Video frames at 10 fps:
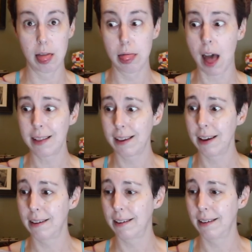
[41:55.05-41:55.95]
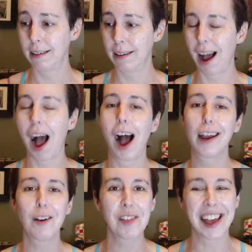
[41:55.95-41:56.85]
That's it.
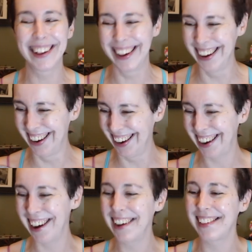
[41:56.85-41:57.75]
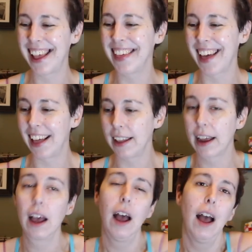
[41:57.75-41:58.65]
I know I say that
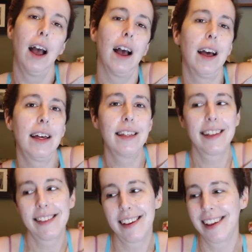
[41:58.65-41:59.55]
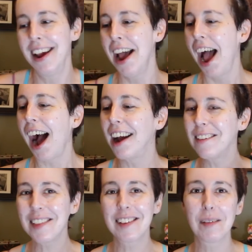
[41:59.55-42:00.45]
like, that's it. I
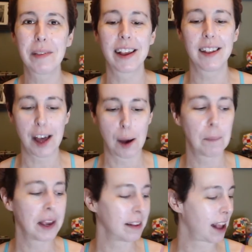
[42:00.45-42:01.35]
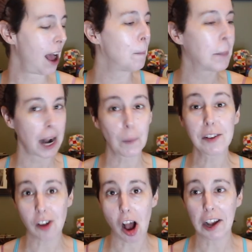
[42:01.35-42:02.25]
know that seems like a lot because, but I
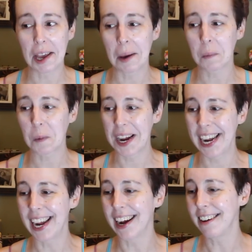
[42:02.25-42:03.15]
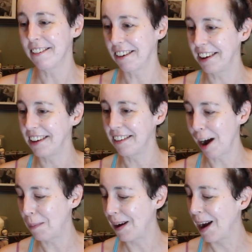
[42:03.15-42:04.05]
was talking, Ray, and kind of starting and
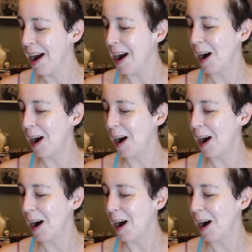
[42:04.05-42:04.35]
stopping.